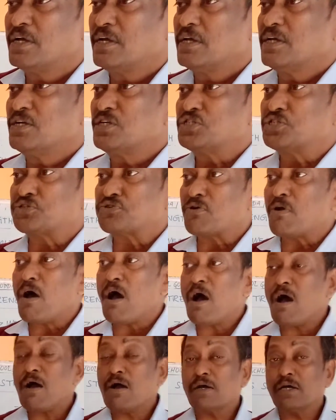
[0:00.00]

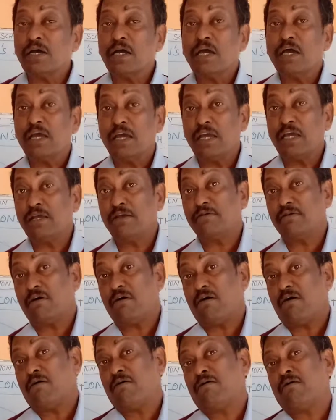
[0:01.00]
Strong
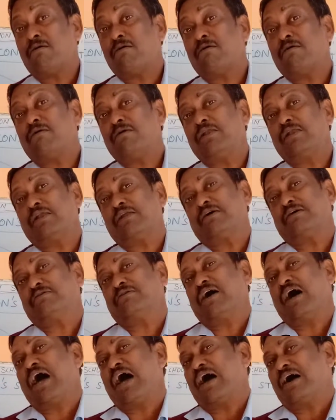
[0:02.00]
in all
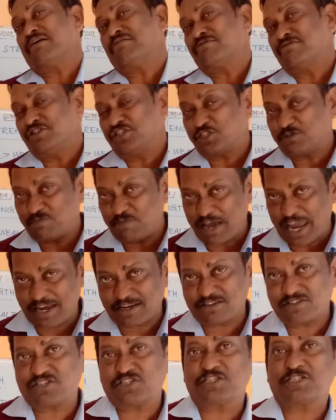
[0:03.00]

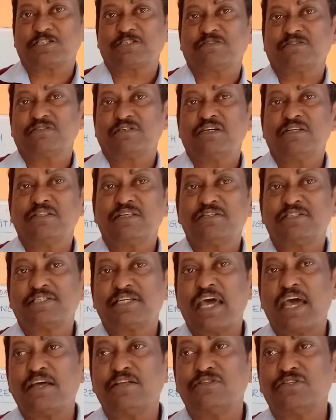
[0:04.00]
respects. In the
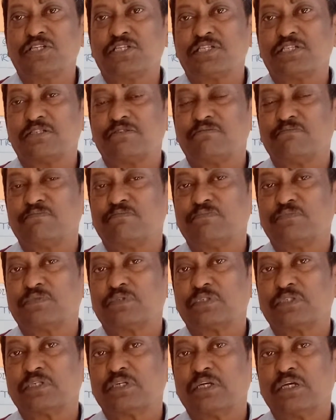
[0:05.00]
sense,
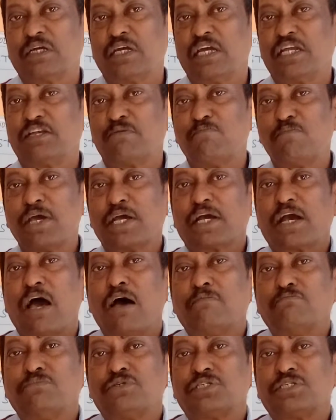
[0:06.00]
it
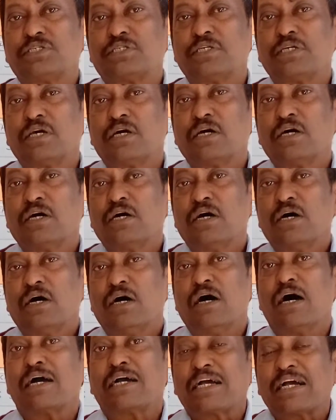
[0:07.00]
becomes
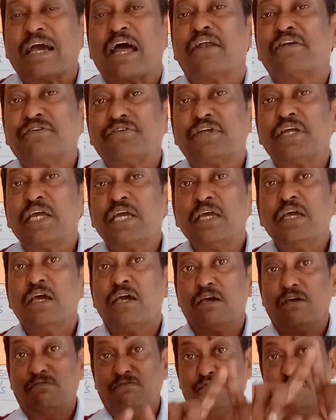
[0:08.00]
a country
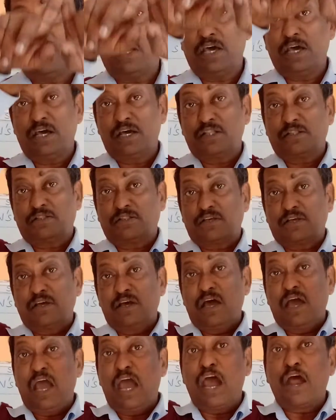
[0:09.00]
with
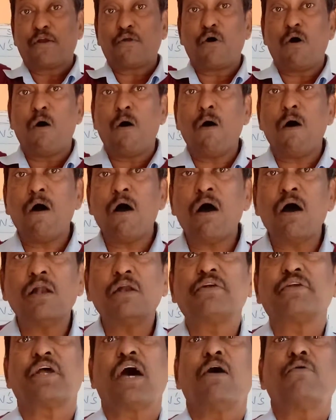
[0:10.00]
an
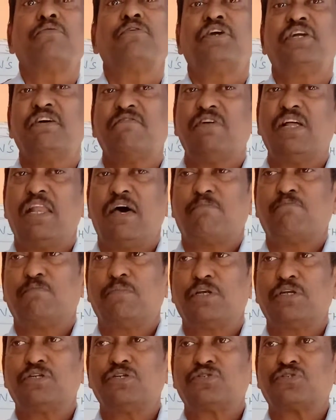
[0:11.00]
all-round development.
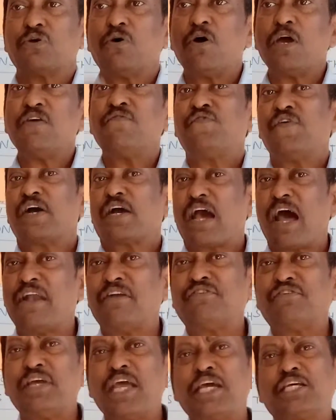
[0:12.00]
So if a
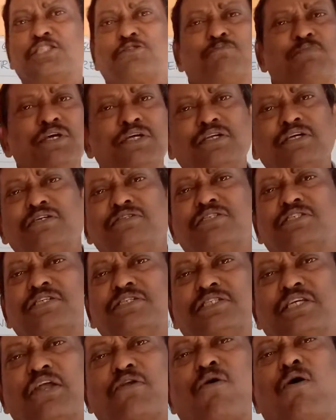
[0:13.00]
country
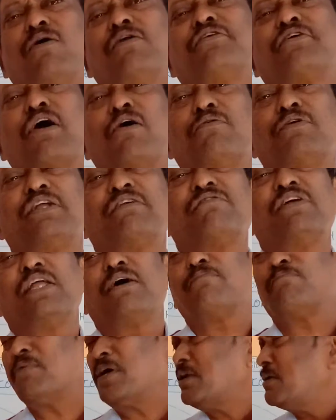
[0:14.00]
experiences an all-round
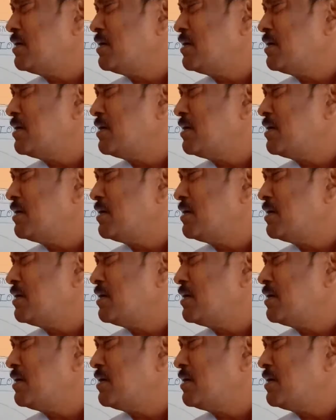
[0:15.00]
development,